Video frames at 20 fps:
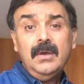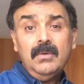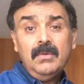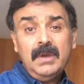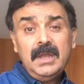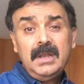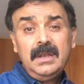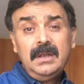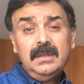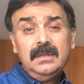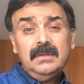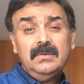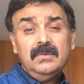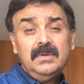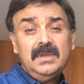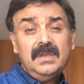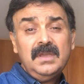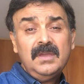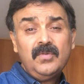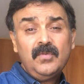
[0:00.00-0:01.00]
Well,
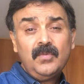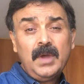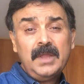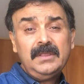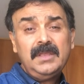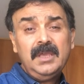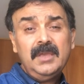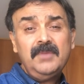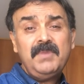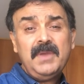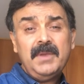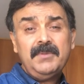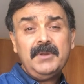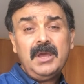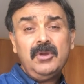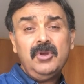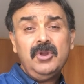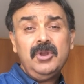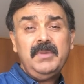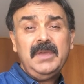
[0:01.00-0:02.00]
if one thing people
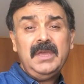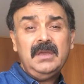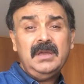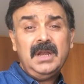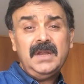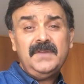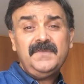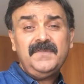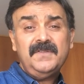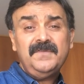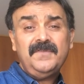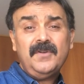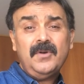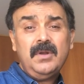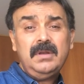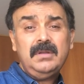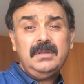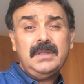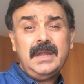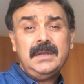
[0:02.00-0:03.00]
are going to be grateful
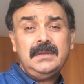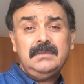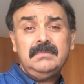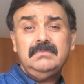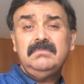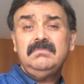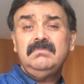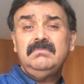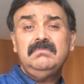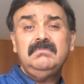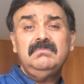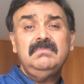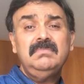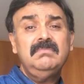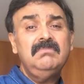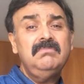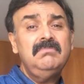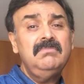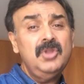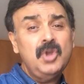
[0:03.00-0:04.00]
for, that
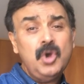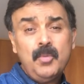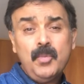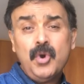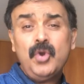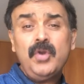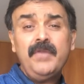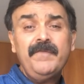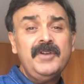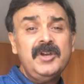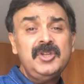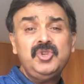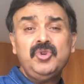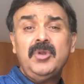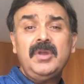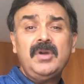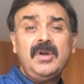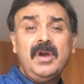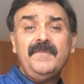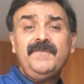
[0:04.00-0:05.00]
no more
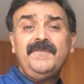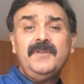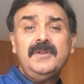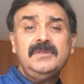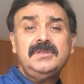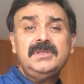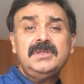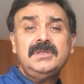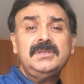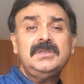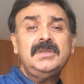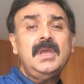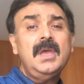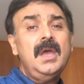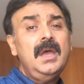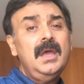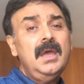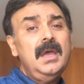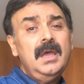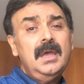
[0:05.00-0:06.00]
virtual conferences
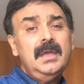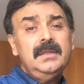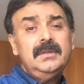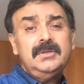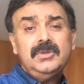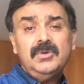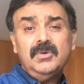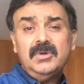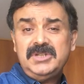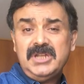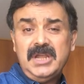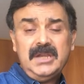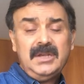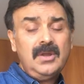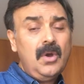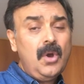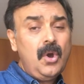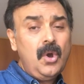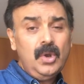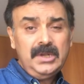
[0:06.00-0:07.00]
to
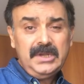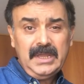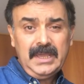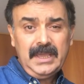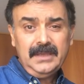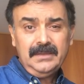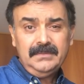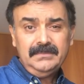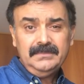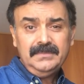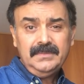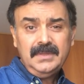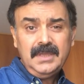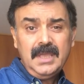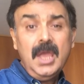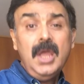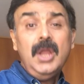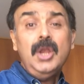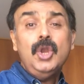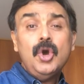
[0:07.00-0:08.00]
attend all day,
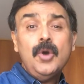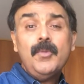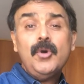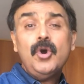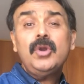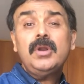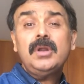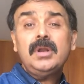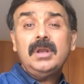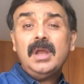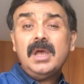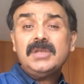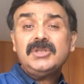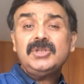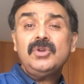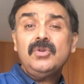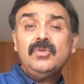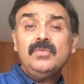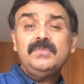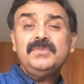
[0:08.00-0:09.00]
no more
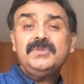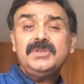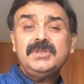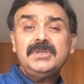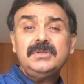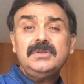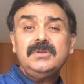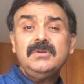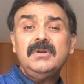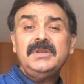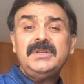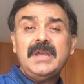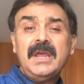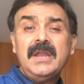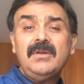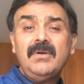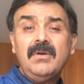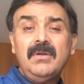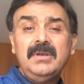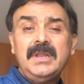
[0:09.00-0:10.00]
classrooms to
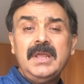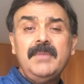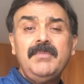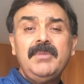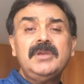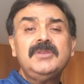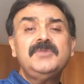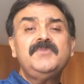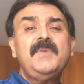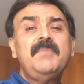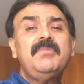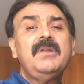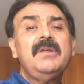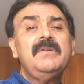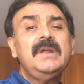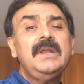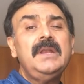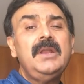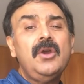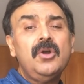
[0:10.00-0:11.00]
attend all day, because people are
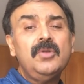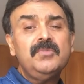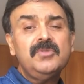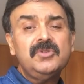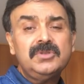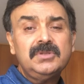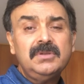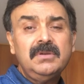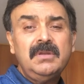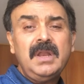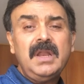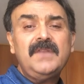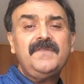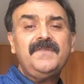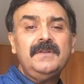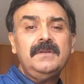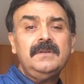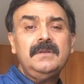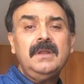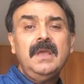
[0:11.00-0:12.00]
really almost
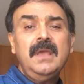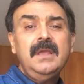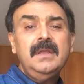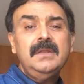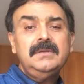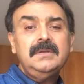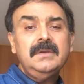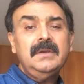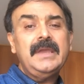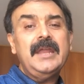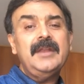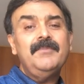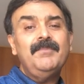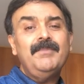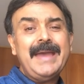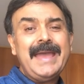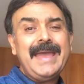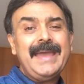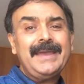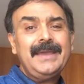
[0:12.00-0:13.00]
grateful to get
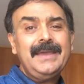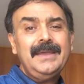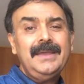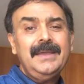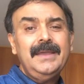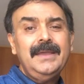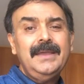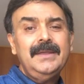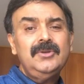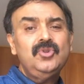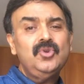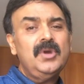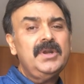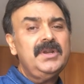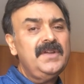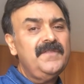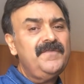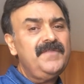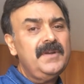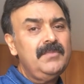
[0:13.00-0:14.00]
back to a
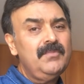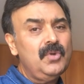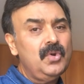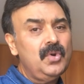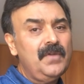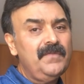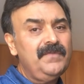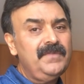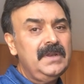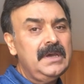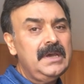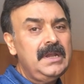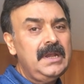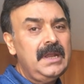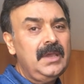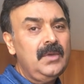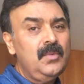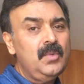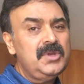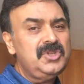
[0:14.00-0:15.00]
different mode of
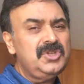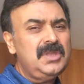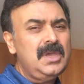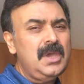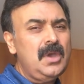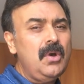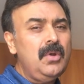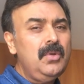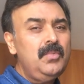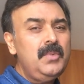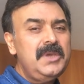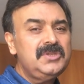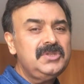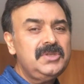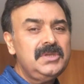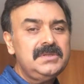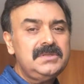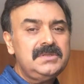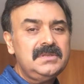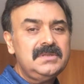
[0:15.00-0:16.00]
learning, which they
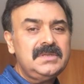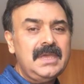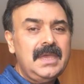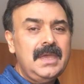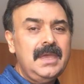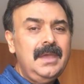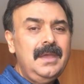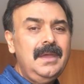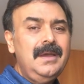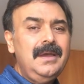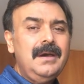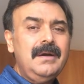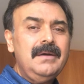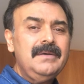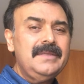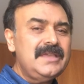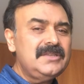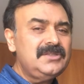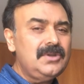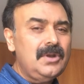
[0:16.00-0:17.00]
always used to say,
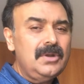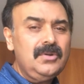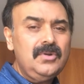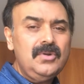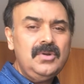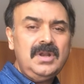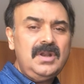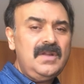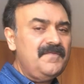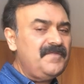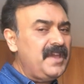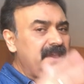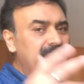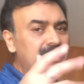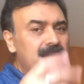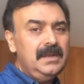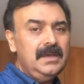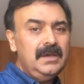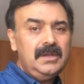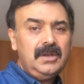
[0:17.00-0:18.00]
oh, that's not good enough, I
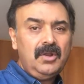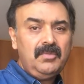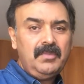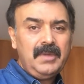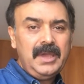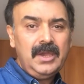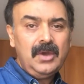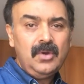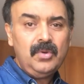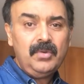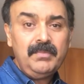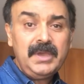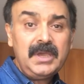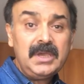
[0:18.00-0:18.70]
can learn on my own.